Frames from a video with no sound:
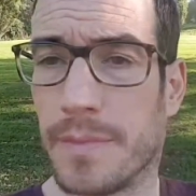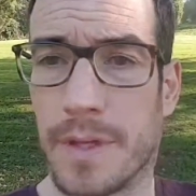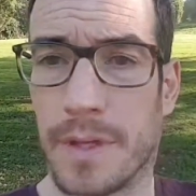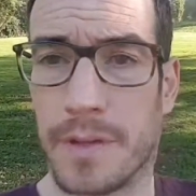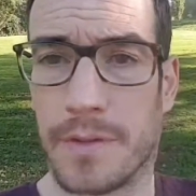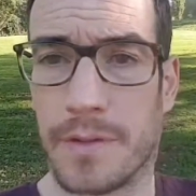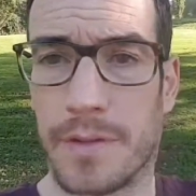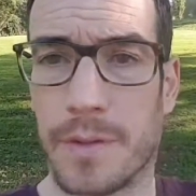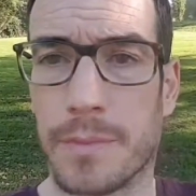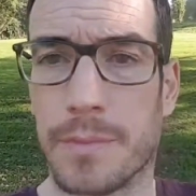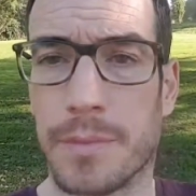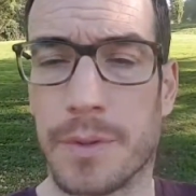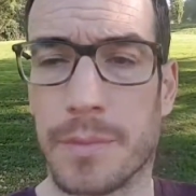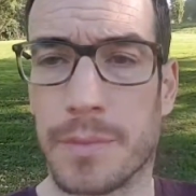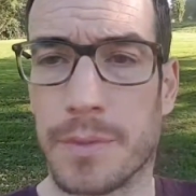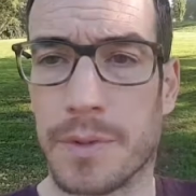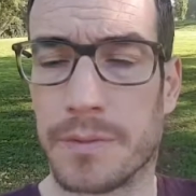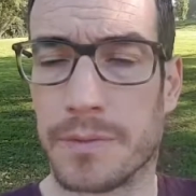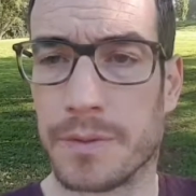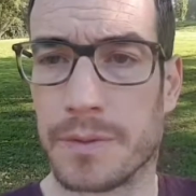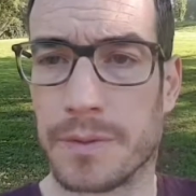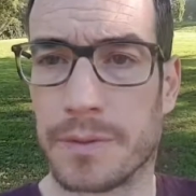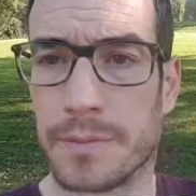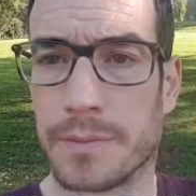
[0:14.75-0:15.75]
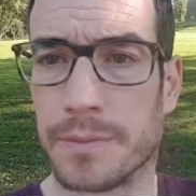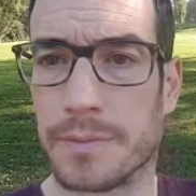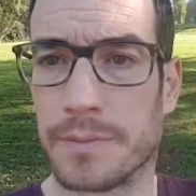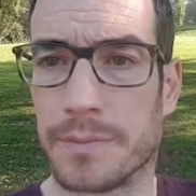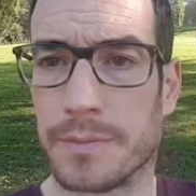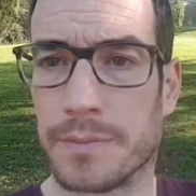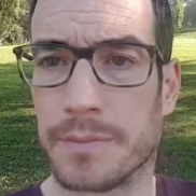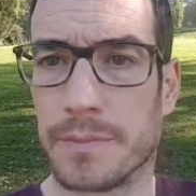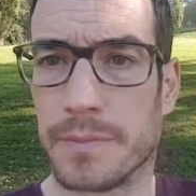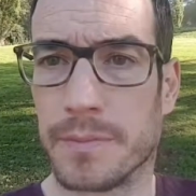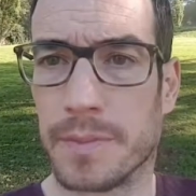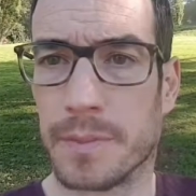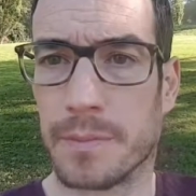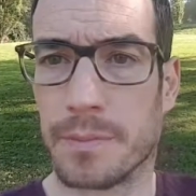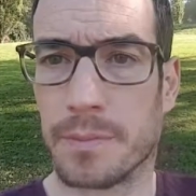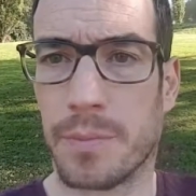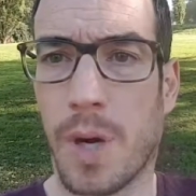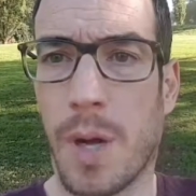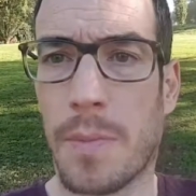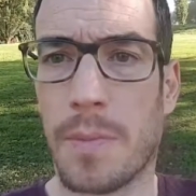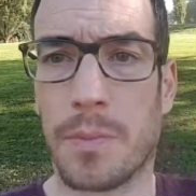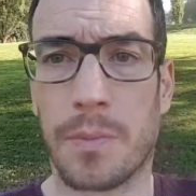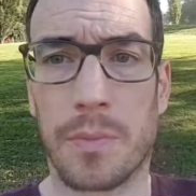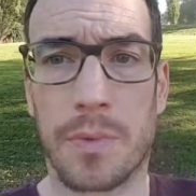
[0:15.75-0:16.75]
a symptom of a
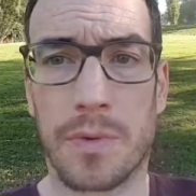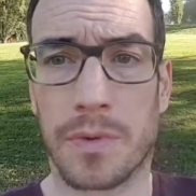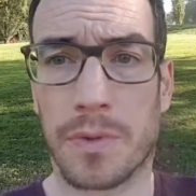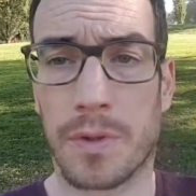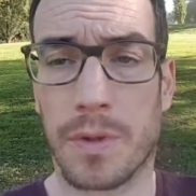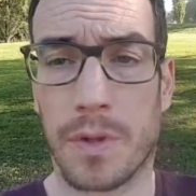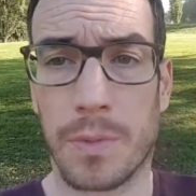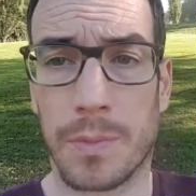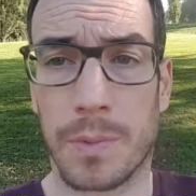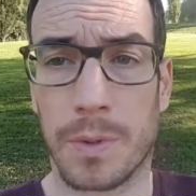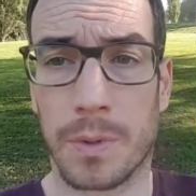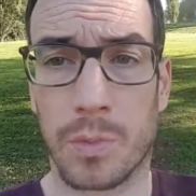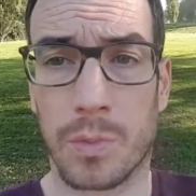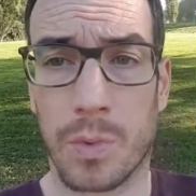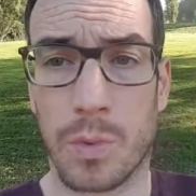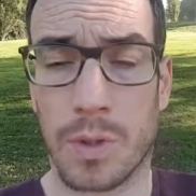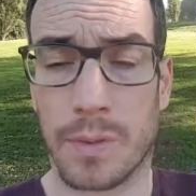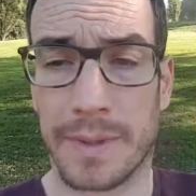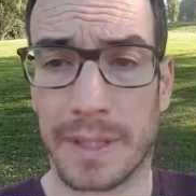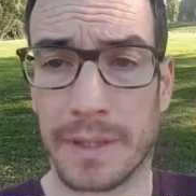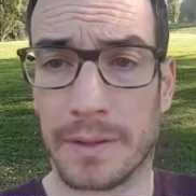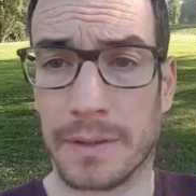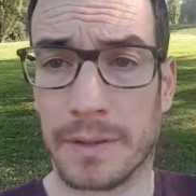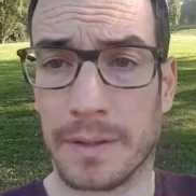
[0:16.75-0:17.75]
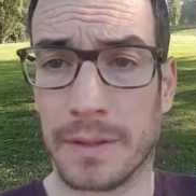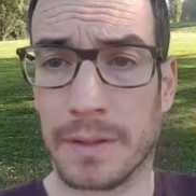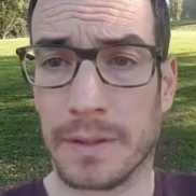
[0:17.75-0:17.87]
problem with global warming.